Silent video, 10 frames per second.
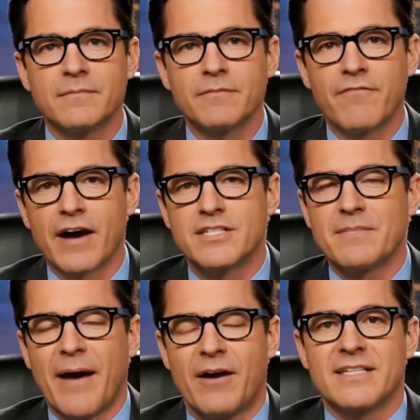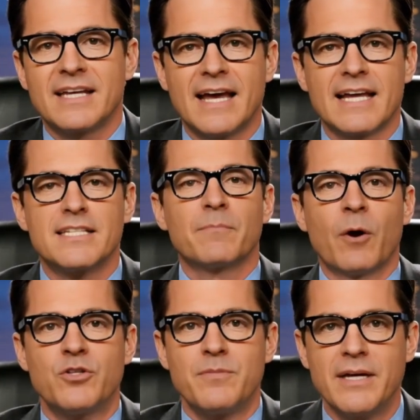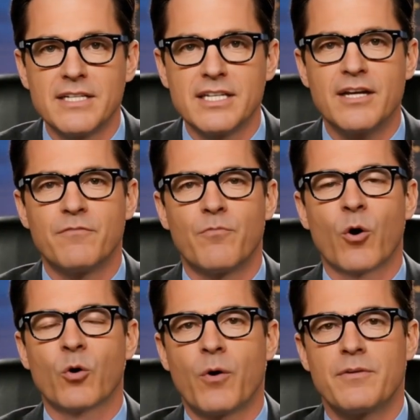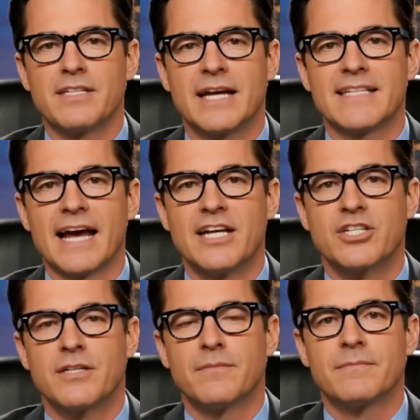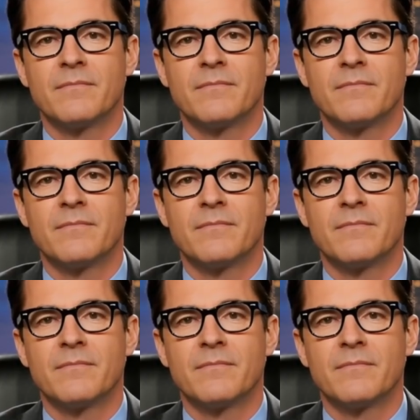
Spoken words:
The first demerit is the possibility of poor representation.